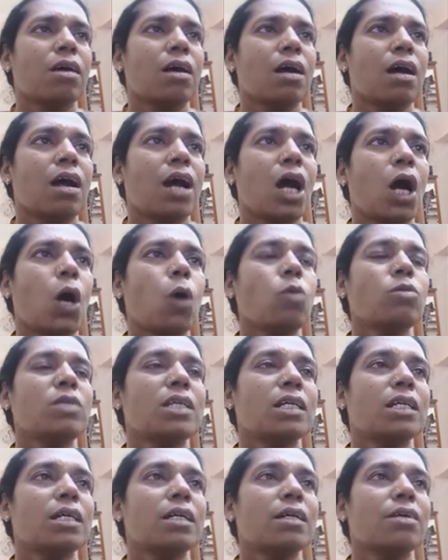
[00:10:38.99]
how
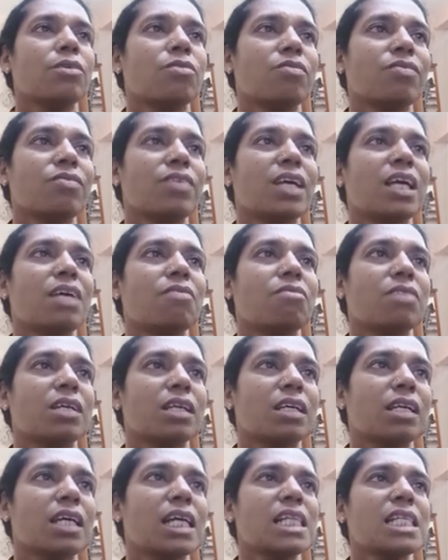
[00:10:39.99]
the wave
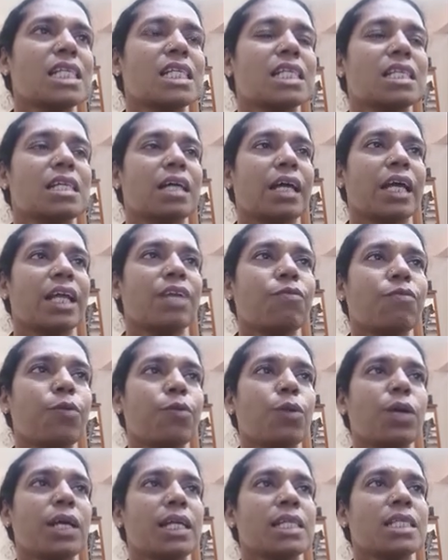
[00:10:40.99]
gets
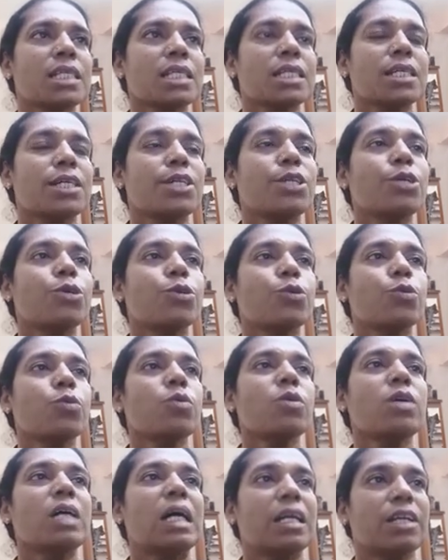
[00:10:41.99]
influenced due to
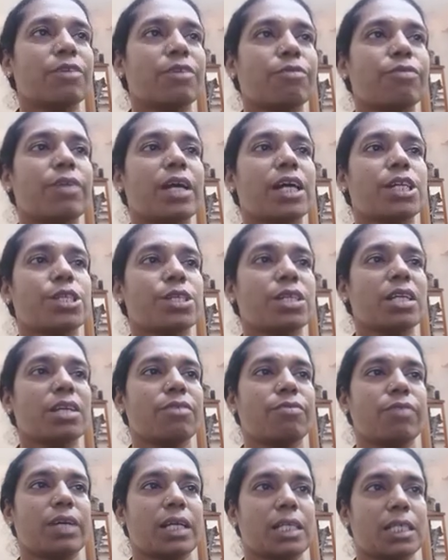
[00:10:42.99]
diffraction
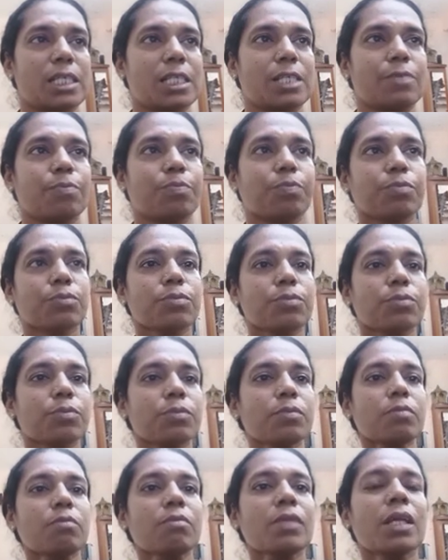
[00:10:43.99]
effects.
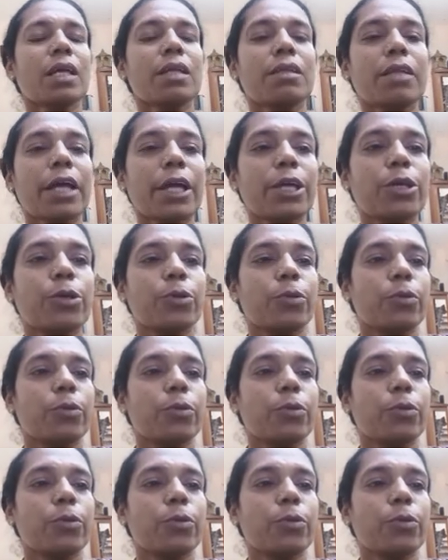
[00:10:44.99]
Thank you.